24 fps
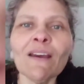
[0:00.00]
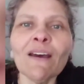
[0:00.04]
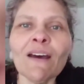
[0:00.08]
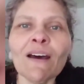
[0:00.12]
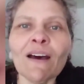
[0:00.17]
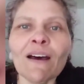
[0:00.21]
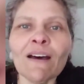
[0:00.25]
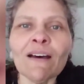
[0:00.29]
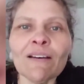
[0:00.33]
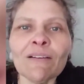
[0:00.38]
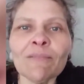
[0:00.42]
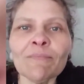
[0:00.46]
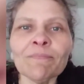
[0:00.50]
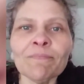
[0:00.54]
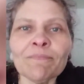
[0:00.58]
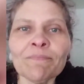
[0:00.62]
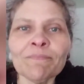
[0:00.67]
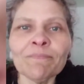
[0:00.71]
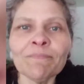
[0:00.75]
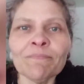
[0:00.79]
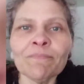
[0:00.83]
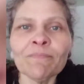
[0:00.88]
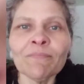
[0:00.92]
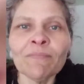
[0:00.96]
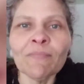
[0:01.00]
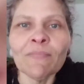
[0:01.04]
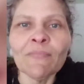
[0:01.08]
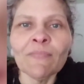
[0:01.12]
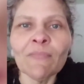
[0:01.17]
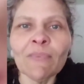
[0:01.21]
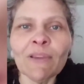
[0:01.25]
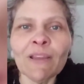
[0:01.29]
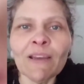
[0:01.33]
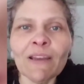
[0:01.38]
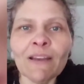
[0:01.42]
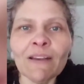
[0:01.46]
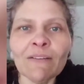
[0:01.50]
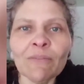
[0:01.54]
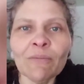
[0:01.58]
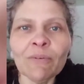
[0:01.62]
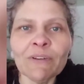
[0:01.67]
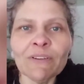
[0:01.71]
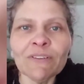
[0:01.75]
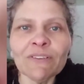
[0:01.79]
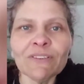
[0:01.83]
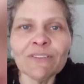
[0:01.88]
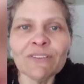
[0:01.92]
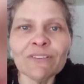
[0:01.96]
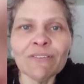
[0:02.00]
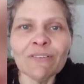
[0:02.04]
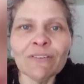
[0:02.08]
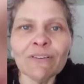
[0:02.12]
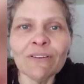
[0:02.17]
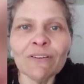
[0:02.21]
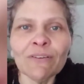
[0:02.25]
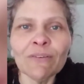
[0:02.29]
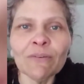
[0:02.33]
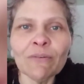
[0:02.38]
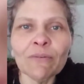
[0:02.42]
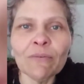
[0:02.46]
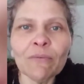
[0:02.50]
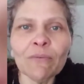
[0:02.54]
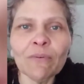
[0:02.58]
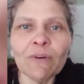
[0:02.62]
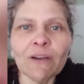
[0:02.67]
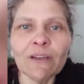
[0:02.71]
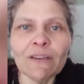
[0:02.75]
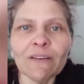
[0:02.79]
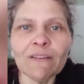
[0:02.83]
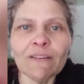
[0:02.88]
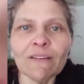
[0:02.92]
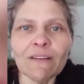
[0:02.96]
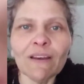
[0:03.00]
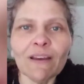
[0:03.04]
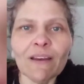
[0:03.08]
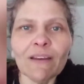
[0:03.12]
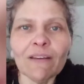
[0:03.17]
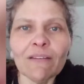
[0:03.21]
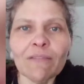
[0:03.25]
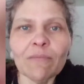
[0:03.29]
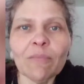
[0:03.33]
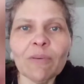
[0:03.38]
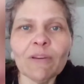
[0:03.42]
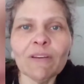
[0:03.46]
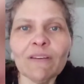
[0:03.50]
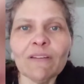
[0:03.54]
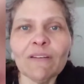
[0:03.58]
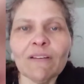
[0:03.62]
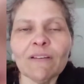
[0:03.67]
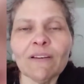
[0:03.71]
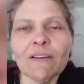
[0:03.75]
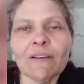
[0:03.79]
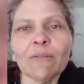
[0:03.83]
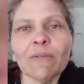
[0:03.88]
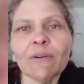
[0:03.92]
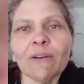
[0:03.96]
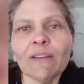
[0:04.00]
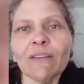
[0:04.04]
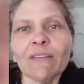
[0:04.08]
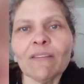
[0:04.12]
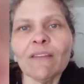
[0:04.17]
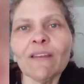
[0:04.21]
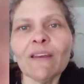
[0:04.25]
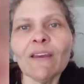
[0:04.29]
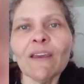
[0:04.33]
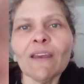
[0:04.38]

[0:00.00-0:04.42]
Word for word: Um, I kind of want to show you what I've been dealing with.